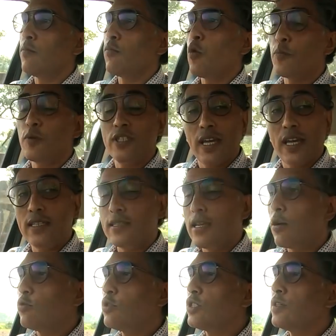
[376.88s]
more precise
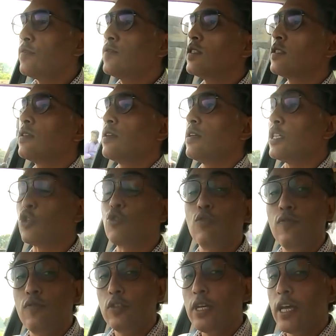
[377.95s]
downshifts. It's
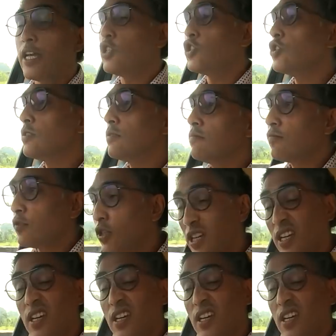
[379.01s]
good for the engine, for the